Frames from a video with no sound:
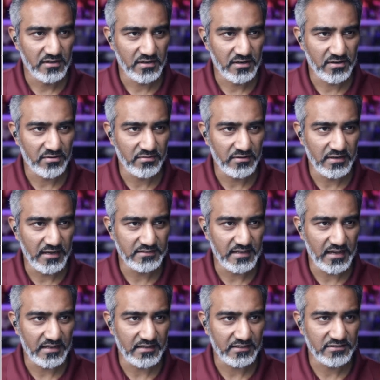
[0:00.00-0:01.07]
create
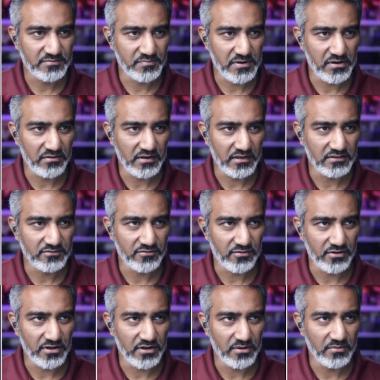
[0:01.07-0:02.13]
that experience
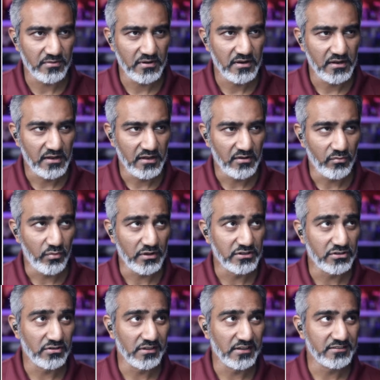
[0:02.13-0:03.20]
for you when
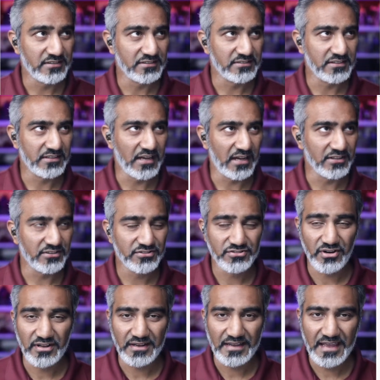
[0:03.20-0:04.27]
you're listening to the audio.
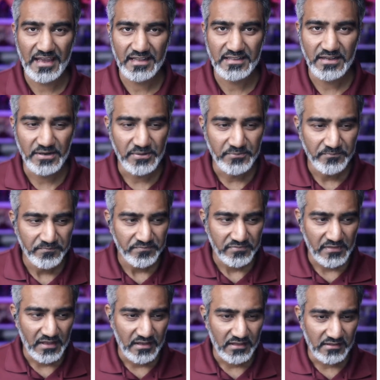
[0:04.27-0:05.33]
So again,
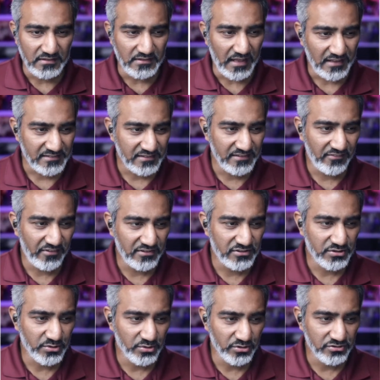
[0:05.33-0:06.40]
lots of different
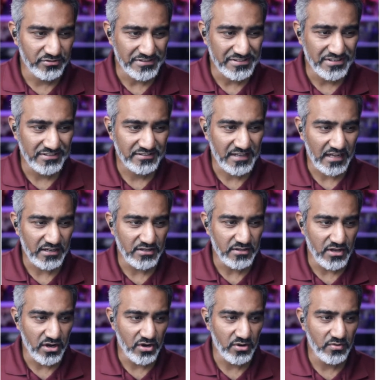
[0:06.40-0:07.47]
tools. You just got to
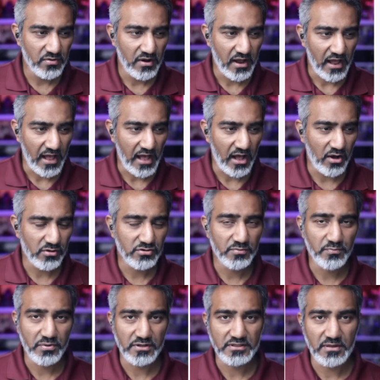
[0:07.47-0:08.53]
know how to
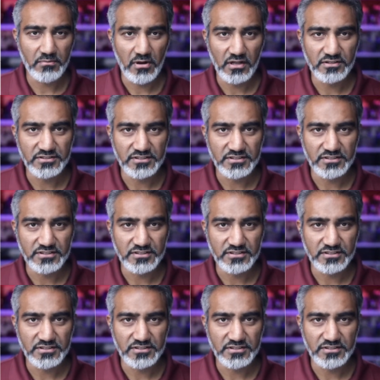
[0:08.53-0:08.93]
put them all